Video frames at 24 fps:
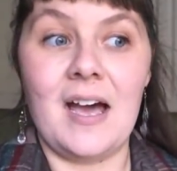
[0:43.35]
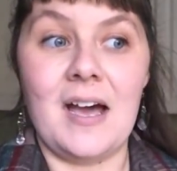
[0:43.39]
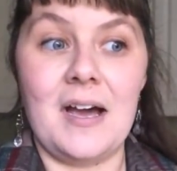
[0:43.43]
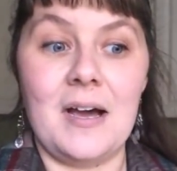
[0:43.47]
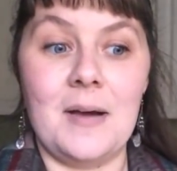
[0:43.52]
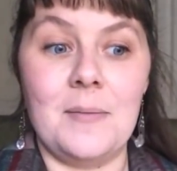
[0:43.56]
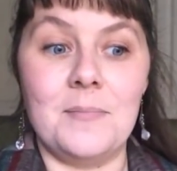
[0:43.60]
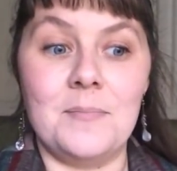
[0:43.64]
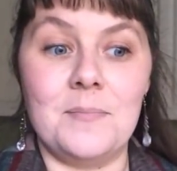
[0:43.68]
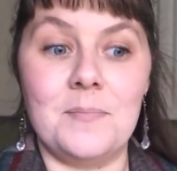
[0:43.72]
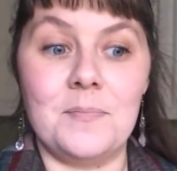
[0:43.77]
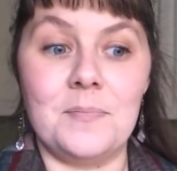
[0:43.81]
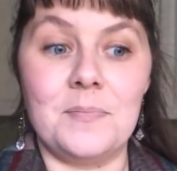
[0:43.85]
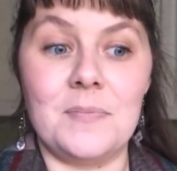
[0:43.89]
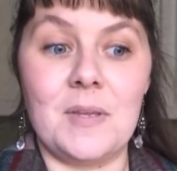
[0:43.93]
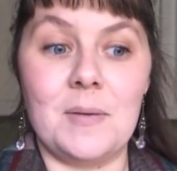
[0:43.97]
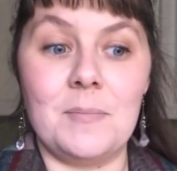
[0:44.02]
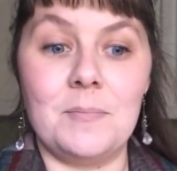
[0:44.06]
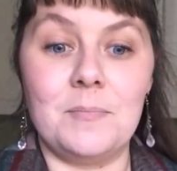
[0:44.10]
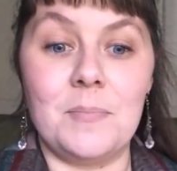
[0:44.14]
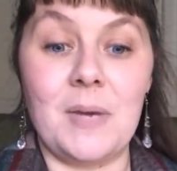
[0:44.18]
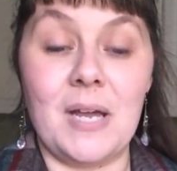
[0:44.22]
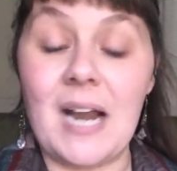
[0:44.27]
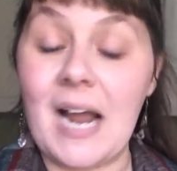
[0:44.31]

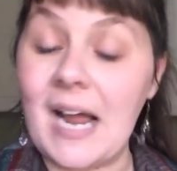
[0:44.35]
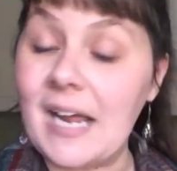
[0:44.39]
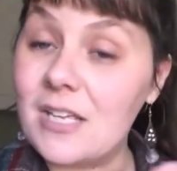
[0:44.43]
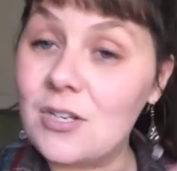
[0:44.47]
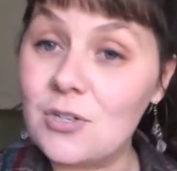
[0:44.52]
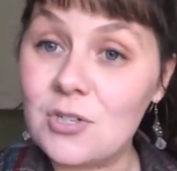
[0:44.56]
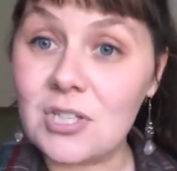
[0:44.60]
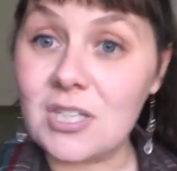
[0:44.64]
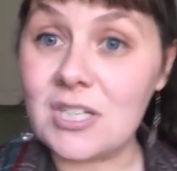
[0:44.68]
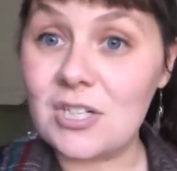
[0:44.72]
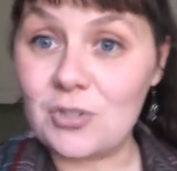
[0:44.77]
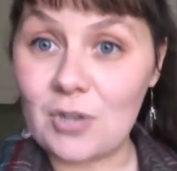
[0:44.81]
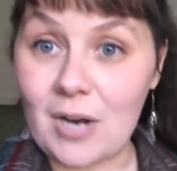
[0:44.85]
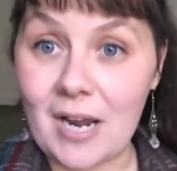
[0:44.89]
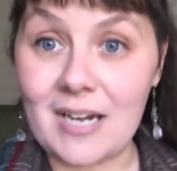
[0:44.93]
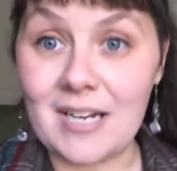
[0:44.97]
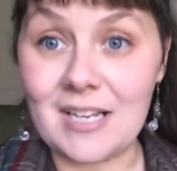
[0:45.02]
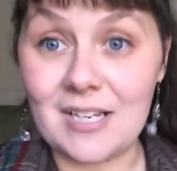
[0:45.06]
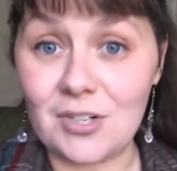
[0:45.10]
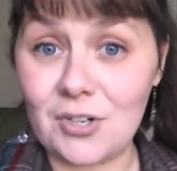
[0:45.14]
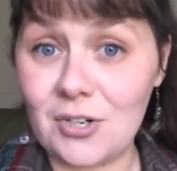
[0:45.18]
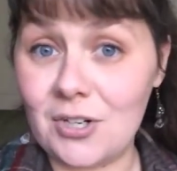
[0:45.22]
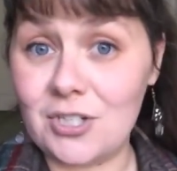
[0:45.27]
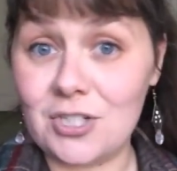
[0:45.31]
But I usually try
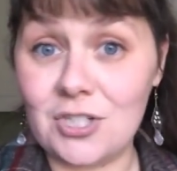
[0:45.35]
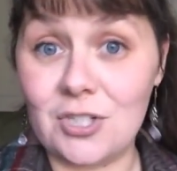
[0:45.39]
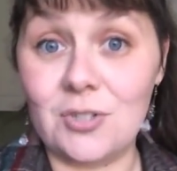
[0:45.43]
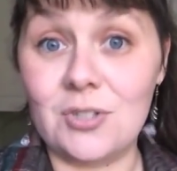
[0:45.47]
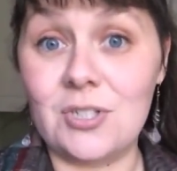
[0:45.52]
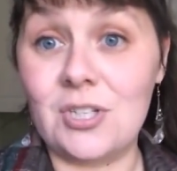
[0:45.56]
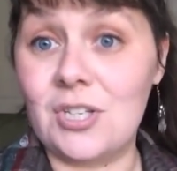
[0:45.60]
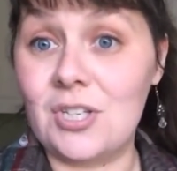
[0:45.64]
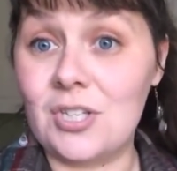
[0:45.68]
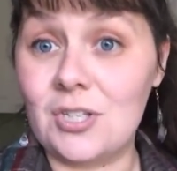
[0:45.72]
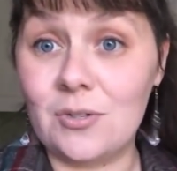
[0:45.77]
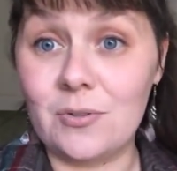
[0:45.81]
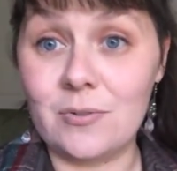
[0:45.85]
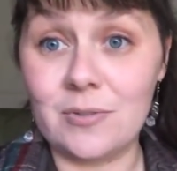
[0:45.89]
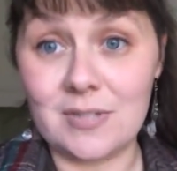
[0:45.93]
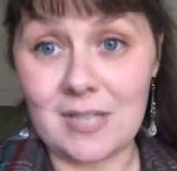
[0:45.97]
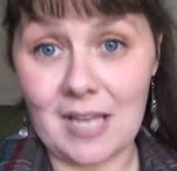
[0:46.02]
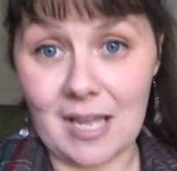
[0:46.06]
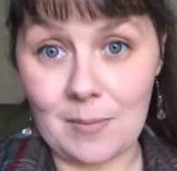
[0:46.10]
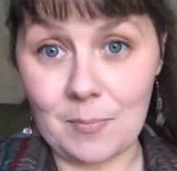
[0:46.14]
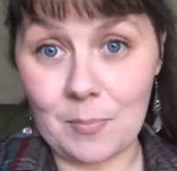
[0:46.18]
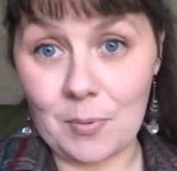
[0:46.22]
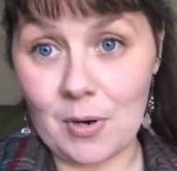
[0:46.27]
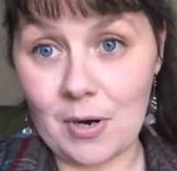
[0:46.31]
to encourage you to
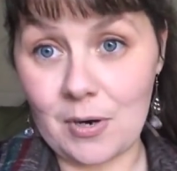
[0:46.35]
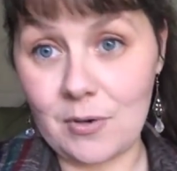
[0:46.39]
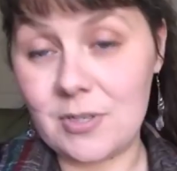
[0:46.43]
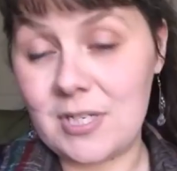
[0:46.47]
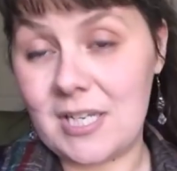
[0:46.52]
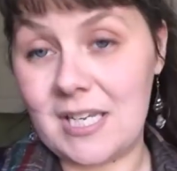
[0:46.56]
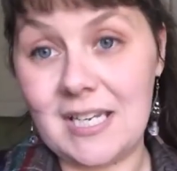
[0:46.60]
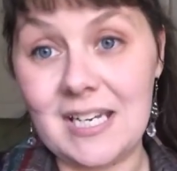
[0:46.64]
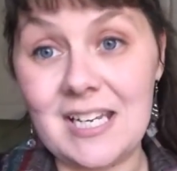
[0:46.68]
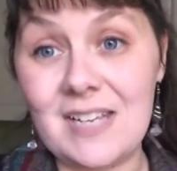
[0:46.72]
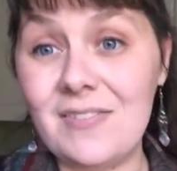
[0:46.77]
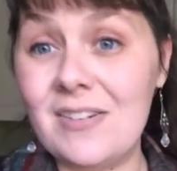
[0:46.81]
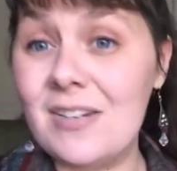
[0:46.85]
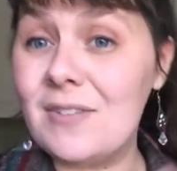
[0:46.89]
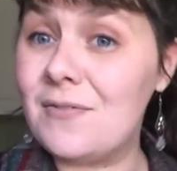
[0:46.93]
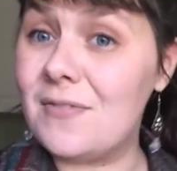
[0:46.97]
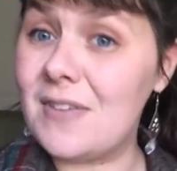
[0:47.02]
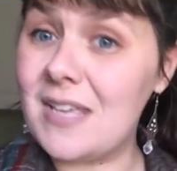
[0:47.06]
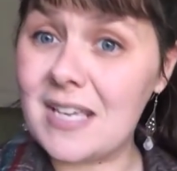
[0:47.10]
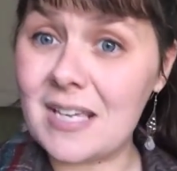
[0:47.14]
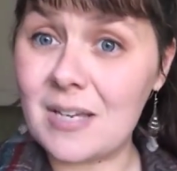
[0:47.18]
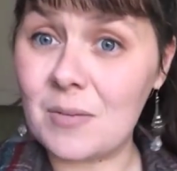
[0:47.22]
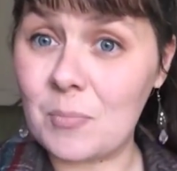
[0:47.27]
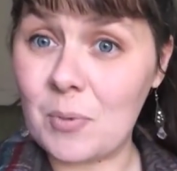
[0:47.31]
use a protein, even a
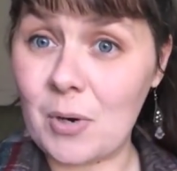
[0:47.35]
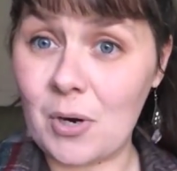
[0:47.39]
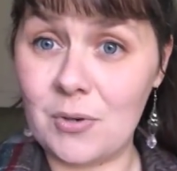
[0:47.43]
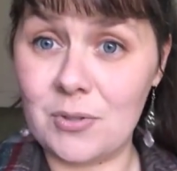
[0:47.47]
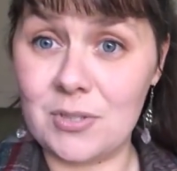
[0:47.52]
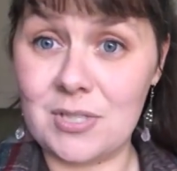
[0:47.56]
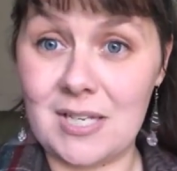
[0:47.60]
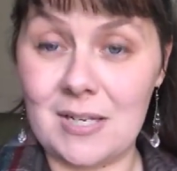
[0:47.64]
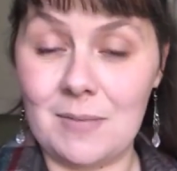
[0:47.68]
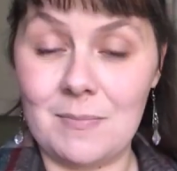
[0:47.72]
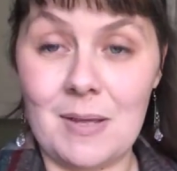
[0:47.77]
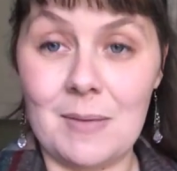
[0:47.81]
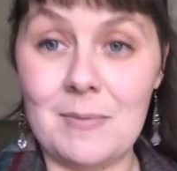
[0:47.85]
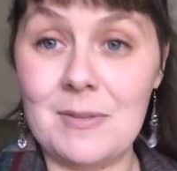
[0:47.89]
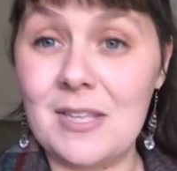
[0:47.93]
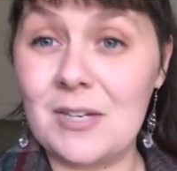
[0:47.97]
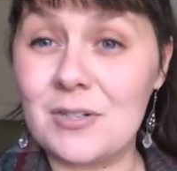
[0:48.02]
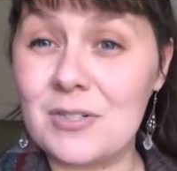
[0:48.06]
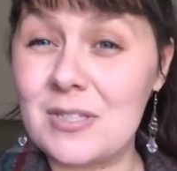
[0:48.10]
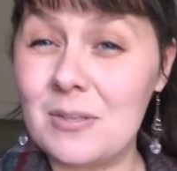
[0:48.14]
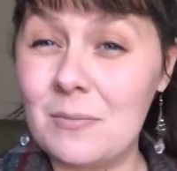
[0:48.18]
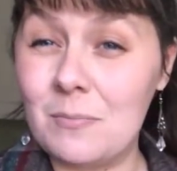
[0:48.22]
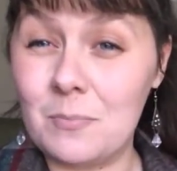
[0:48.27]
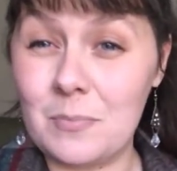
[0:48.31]
vegan protein. Maybe
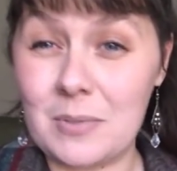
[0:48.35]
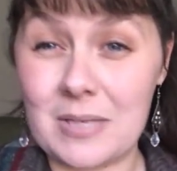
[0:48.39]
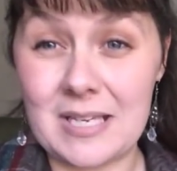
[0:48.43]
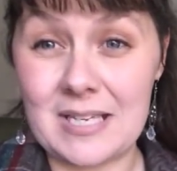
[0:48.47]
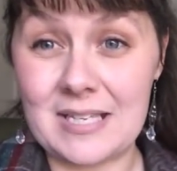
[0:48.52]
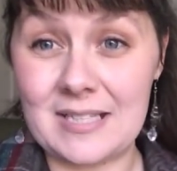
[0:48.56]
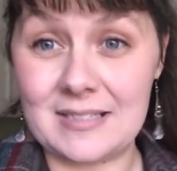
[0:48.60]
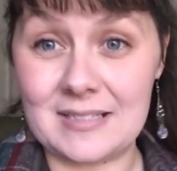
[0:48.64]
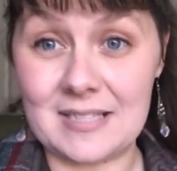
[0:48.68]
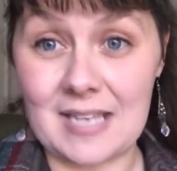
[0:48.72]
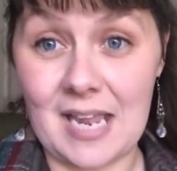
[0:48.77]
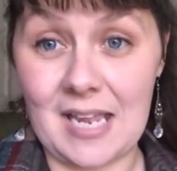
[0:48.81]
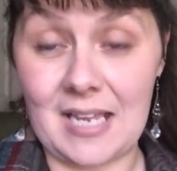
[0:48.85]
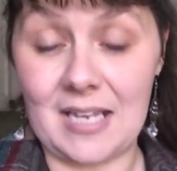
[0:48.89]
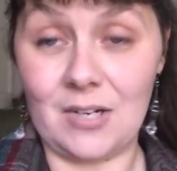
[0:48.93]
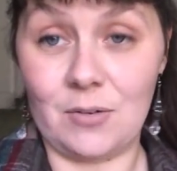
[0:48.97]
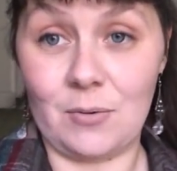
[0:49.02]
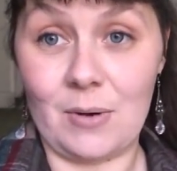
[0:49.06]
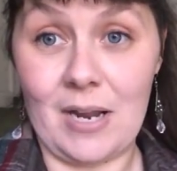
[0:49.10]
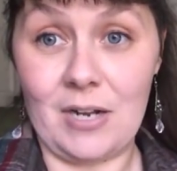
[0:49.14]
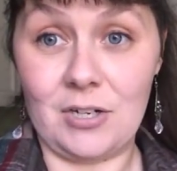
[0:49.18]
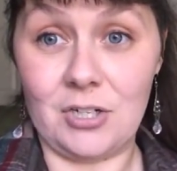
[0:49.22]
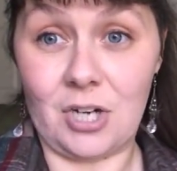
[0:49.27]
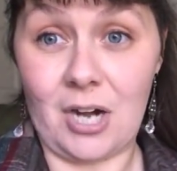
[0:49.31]
there's some beans
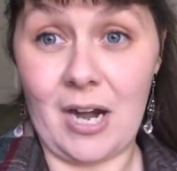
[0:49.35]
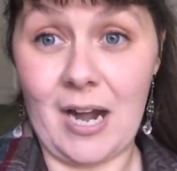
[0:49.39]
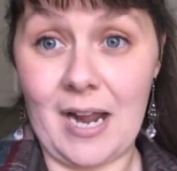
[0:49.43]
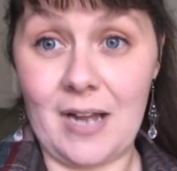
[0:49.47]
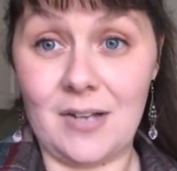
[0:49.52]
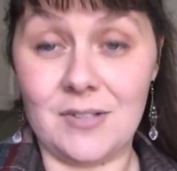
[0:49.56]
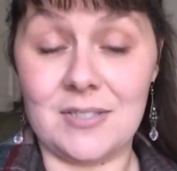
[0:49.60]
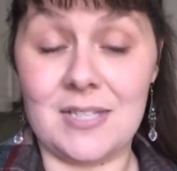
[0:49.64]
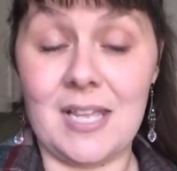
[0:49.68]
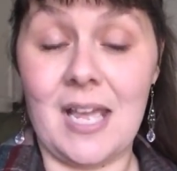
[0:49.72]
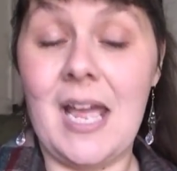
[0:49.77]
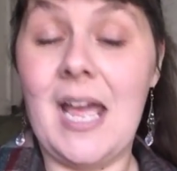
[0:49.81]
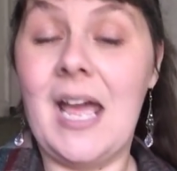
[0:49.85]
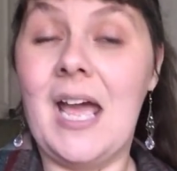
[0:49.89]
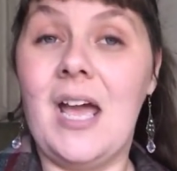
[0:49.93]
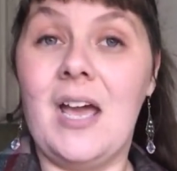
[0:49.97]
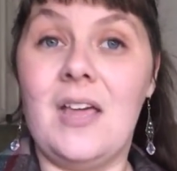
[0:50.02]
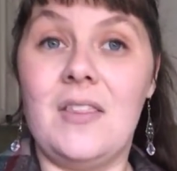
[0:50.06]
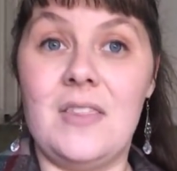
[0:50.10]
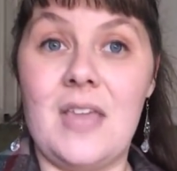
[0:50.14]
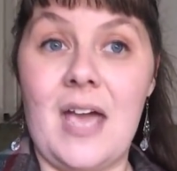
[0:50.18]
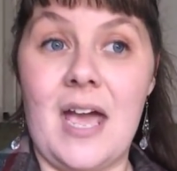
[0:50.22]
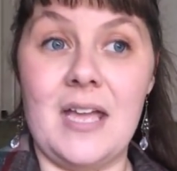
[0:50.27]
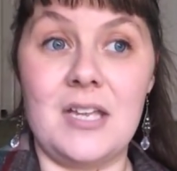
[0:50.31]
hanging around your house
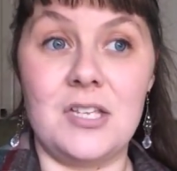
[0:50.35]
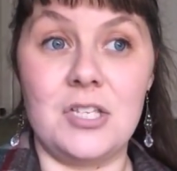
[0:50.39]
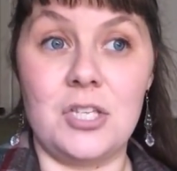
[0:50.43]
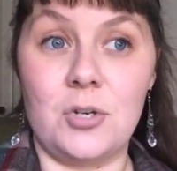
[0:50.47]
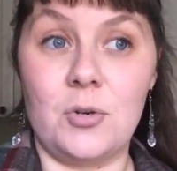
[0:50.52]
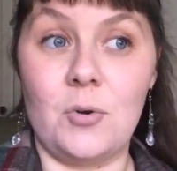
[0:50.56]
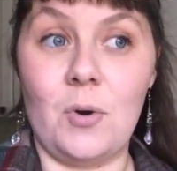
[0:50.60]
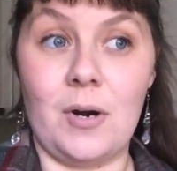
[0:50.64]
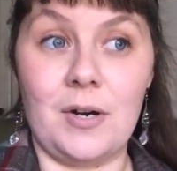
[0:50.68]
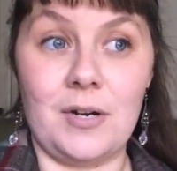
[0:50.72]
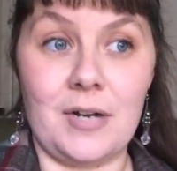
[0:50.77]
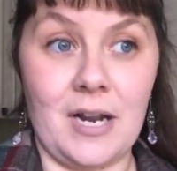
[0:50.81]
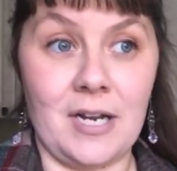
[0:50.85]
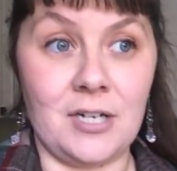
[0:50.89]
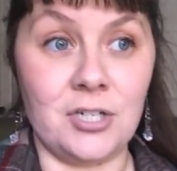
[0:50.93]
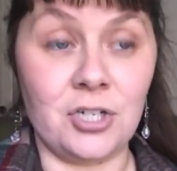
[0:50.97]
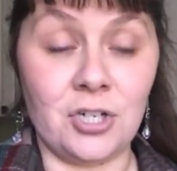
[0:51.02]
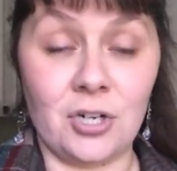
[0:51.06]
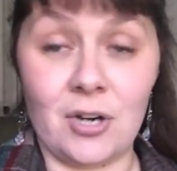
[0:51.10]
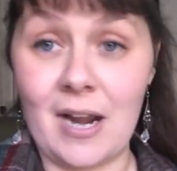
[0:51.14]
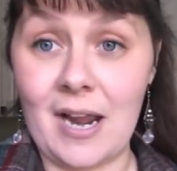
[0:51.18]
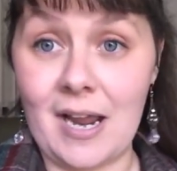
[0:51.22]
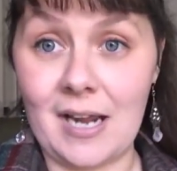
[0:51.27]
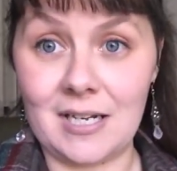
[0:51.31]
that you are not
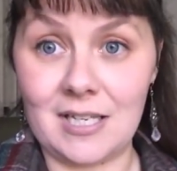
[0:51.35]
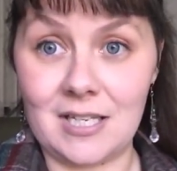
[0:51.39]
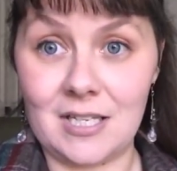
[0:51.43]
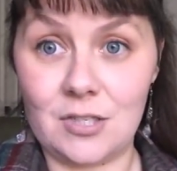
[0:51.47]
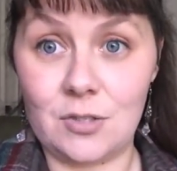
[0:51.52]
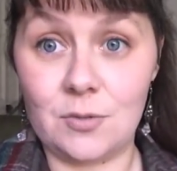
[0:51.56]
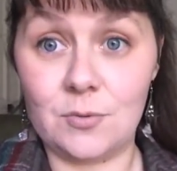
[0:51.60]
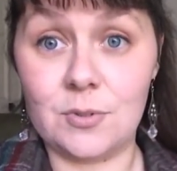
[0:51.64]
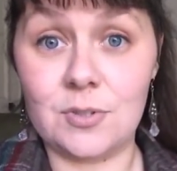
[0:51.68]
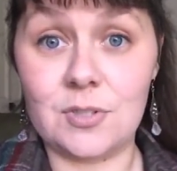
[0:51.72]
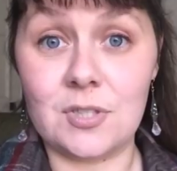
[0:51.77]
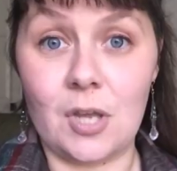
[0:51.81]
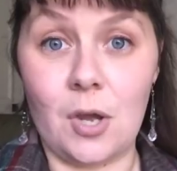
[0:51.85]
sure how to use.